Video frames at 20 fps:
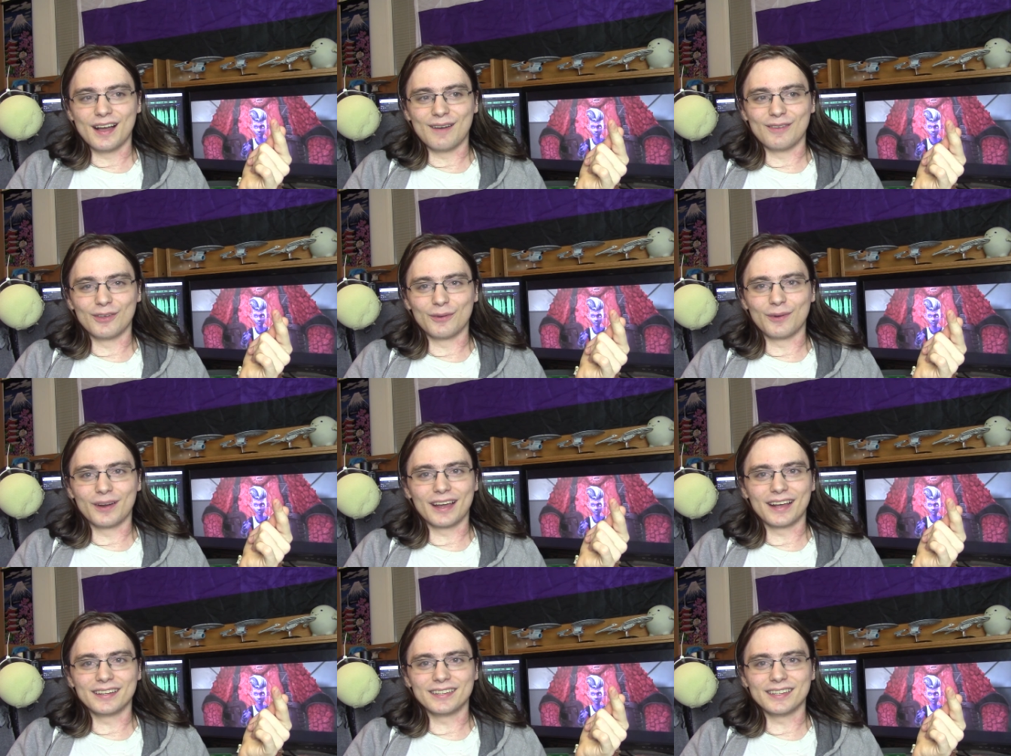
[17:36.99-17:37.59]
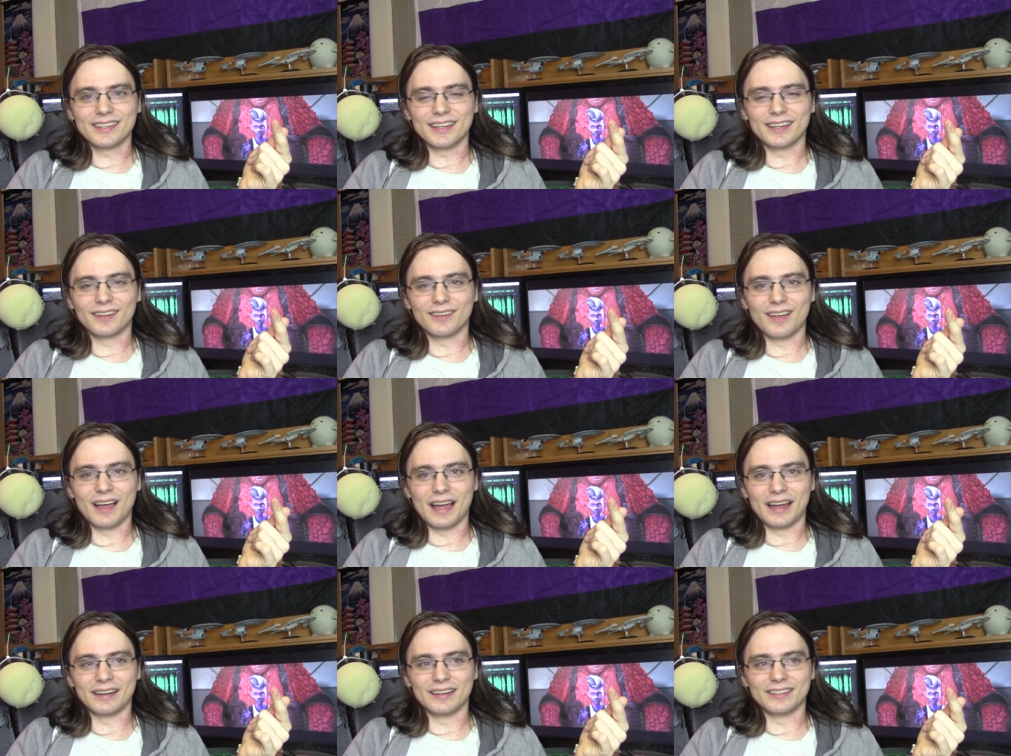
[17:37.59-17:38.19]
the one I see it a
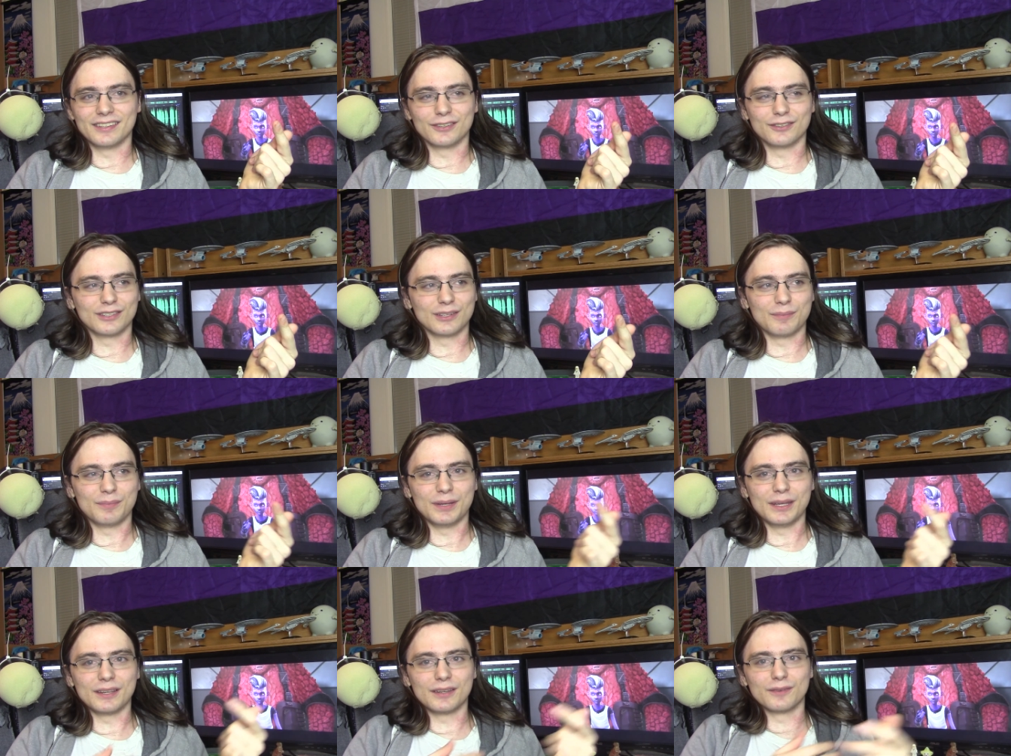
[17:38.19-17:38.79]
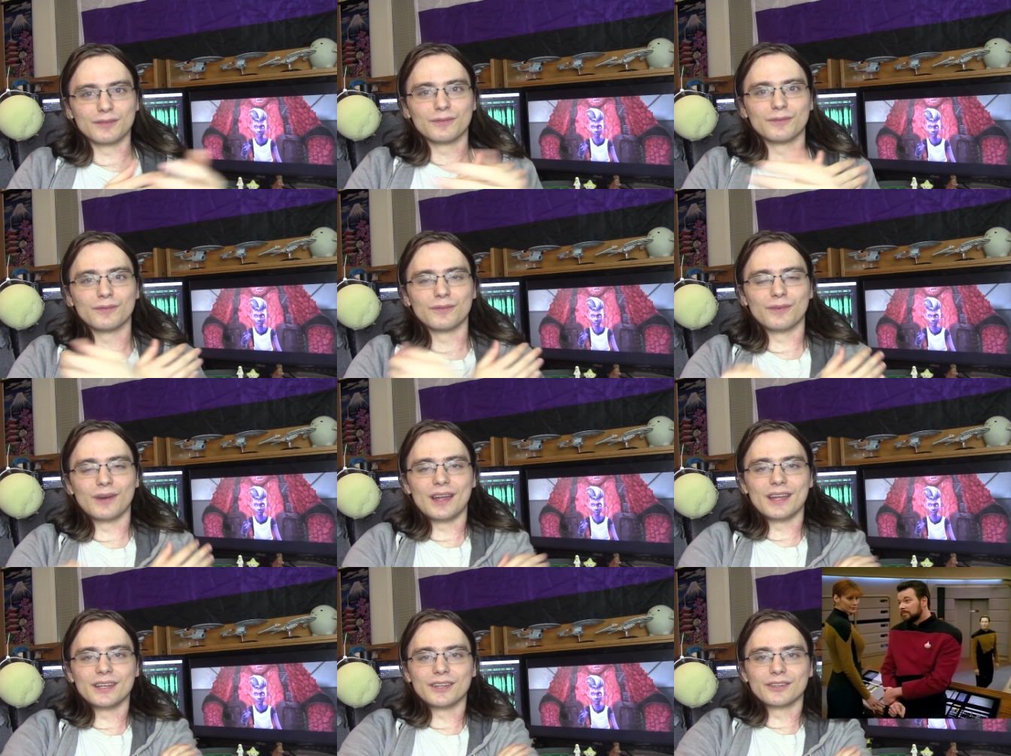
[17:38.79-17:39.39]
lot is there's a pic of
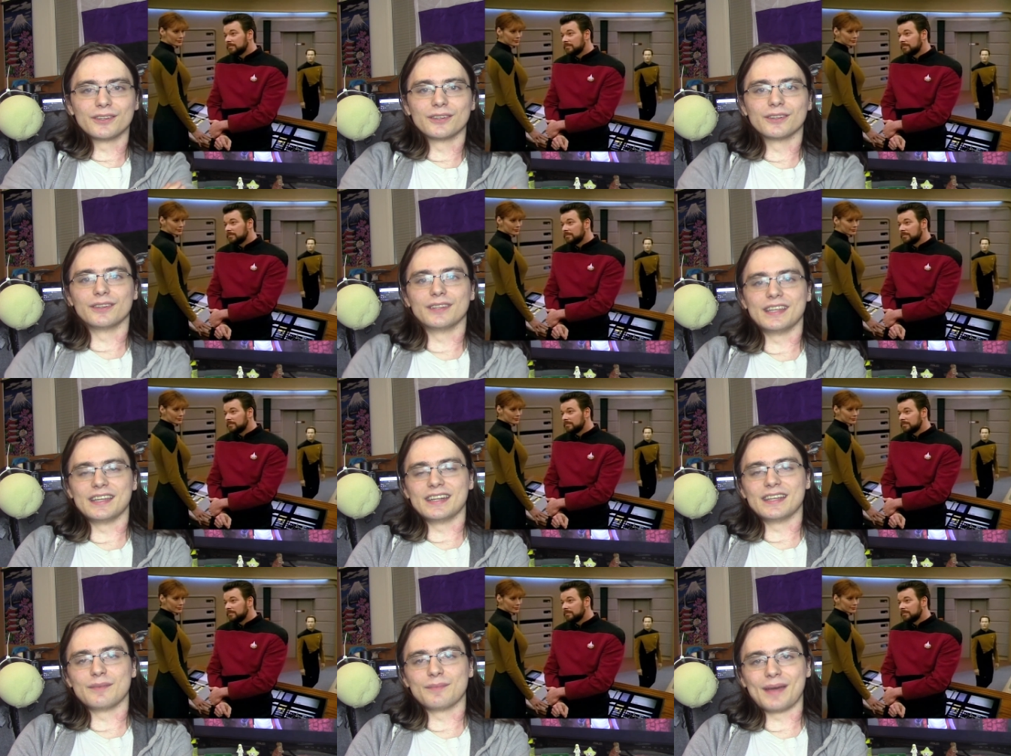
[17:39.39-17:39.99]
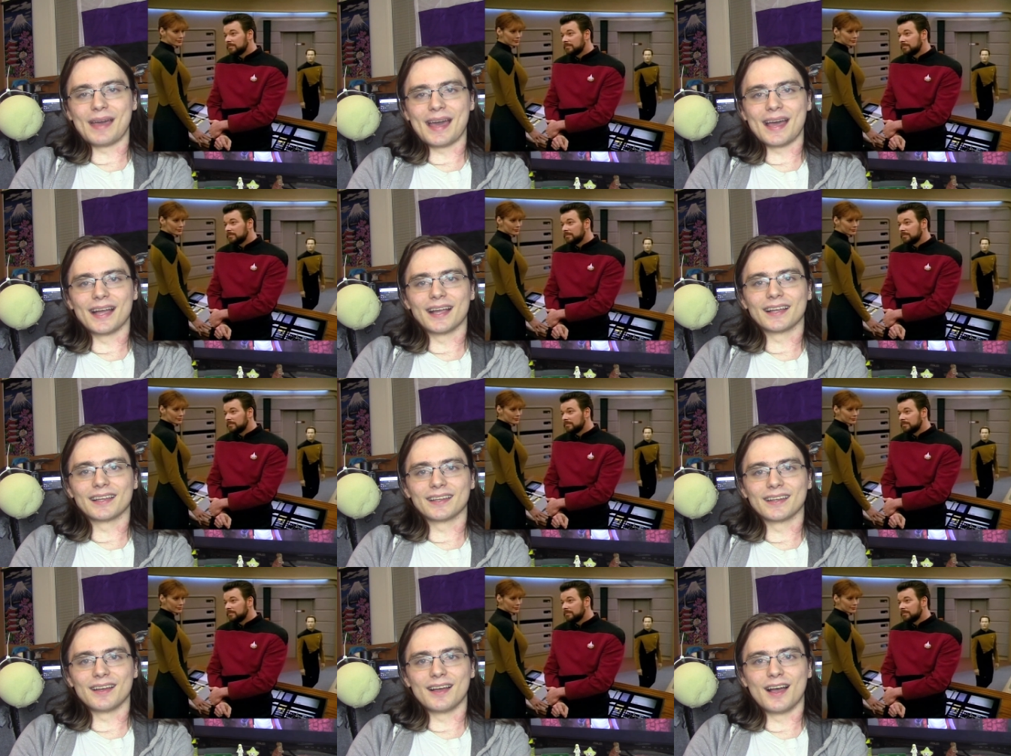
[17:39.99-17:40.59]
Riker leaning
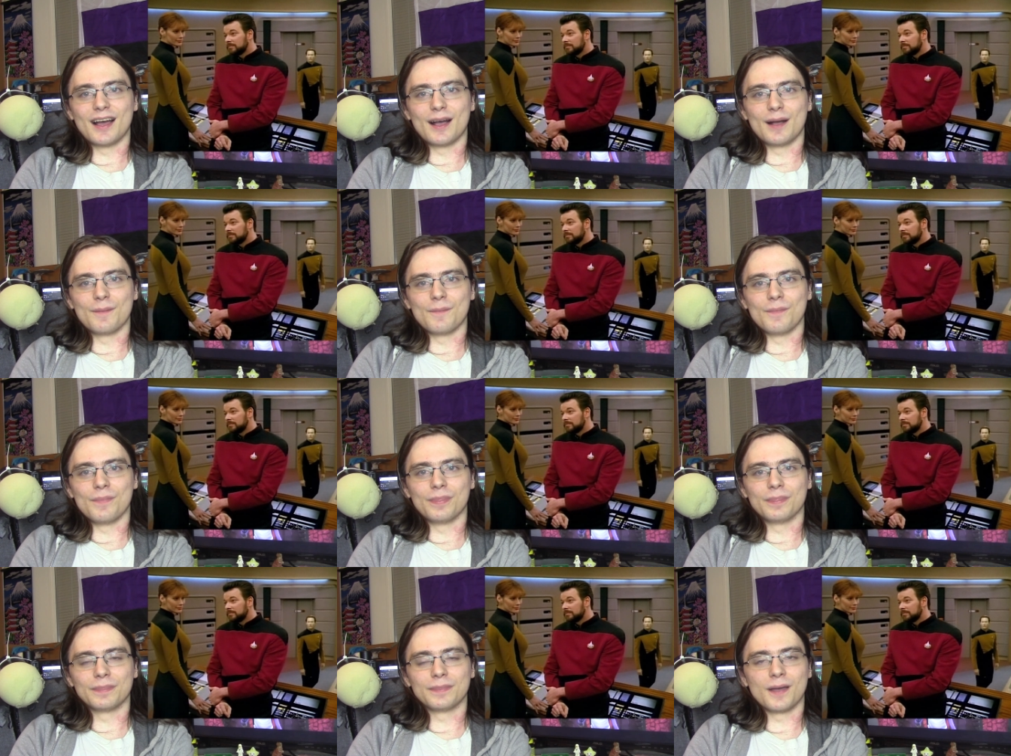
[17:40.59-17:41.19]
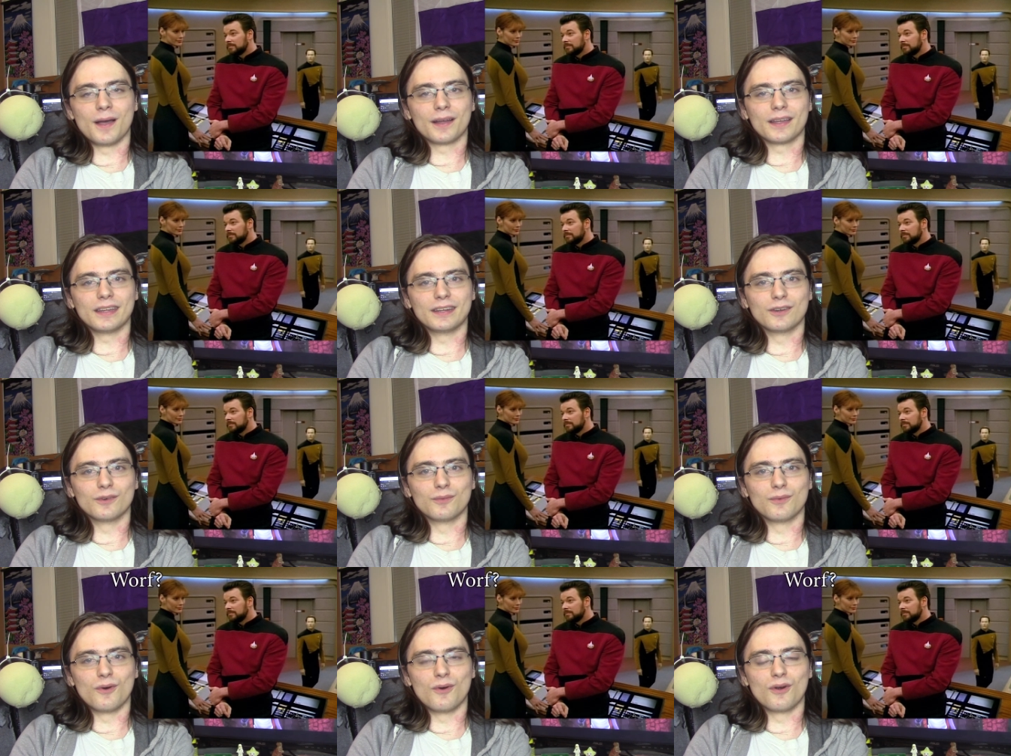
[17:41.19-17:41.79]
back, talking
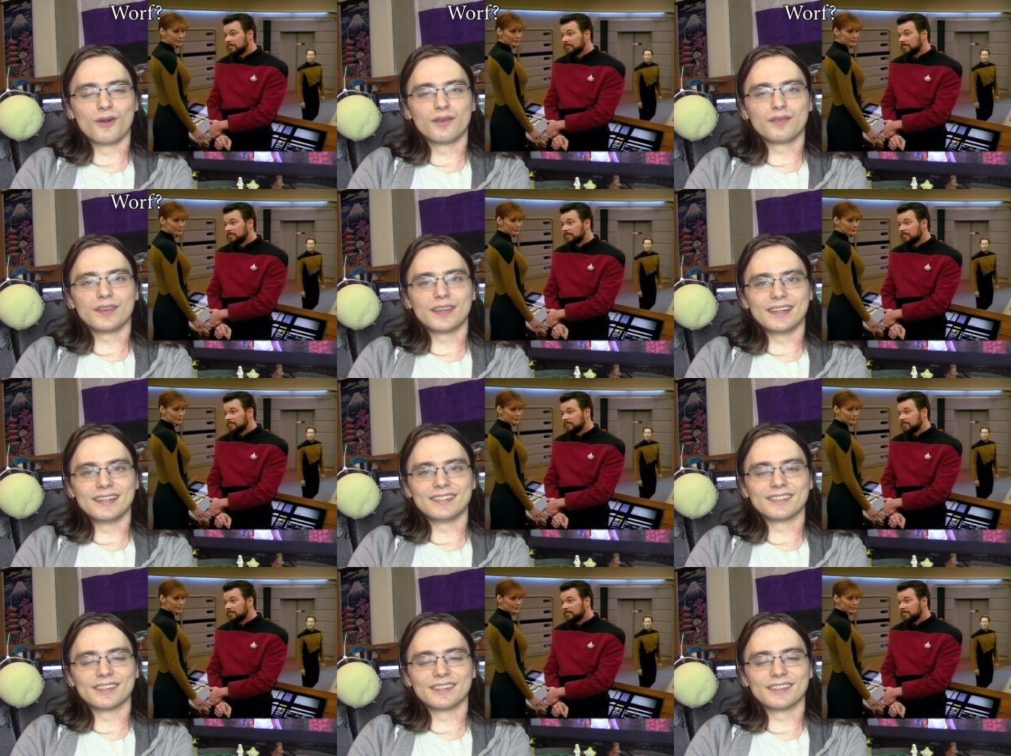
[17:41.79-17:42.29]
to Worf, and he's